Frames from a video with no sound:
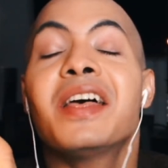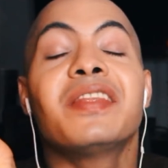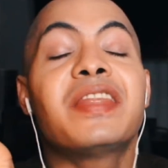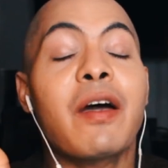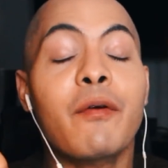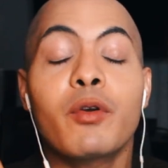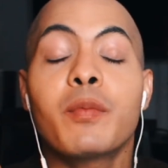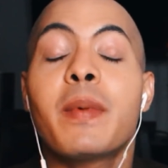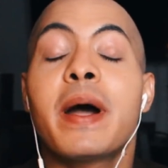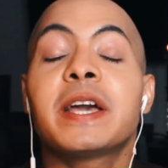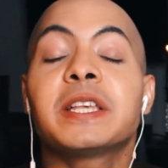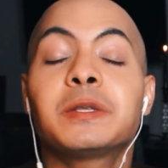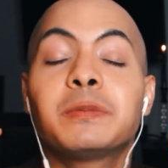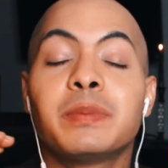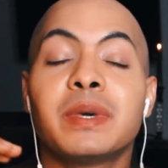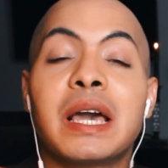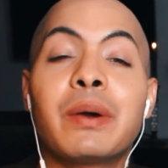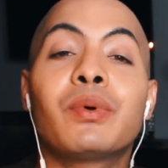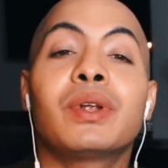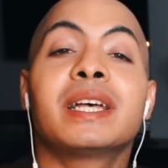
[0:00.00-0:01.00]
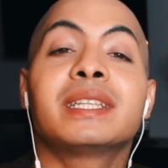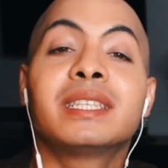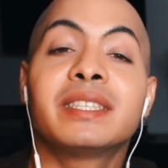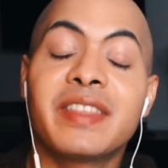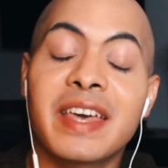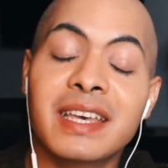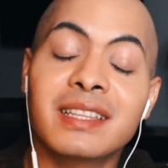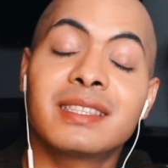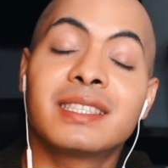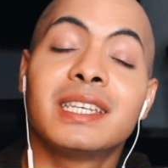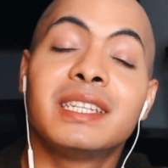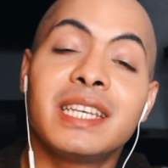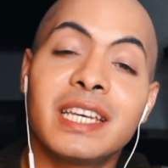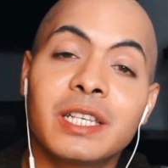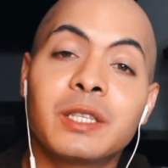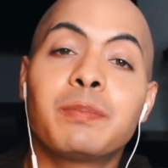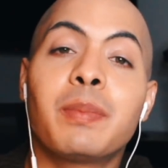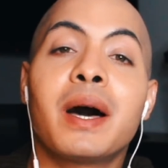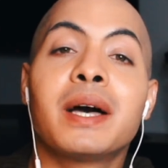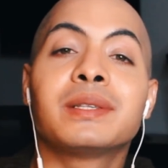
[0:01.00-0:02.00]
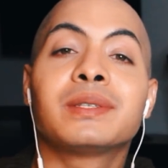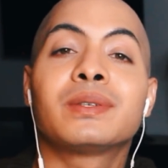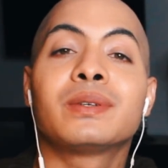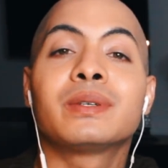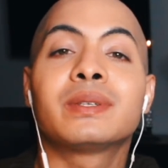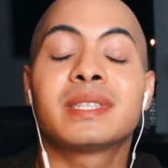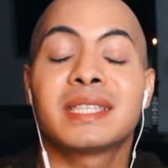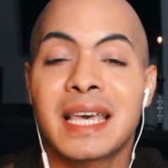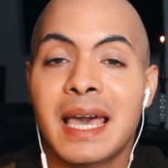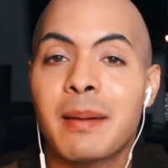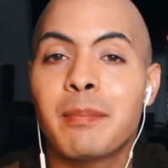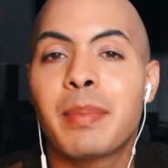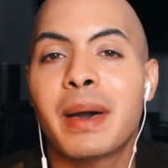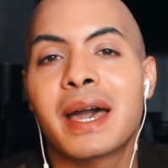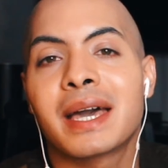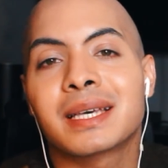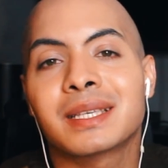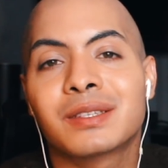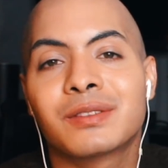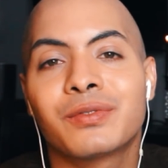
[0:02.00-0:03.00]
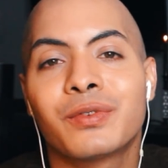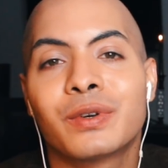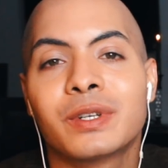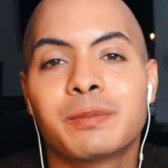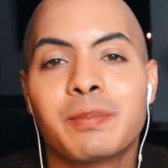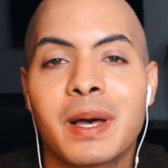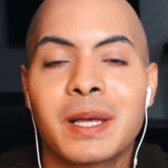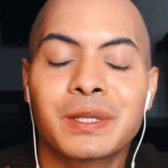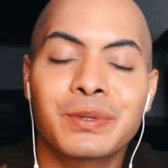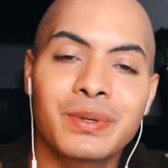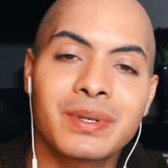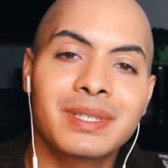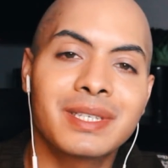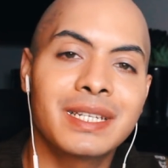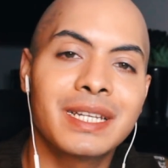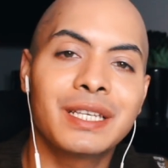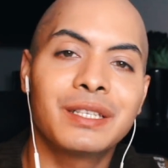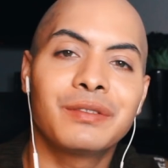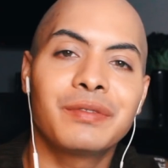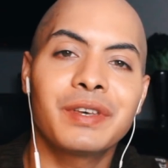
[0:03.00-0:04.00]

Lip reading: That reminds me, I would like to thank today's sponsors, Tampax, for sponsoring today's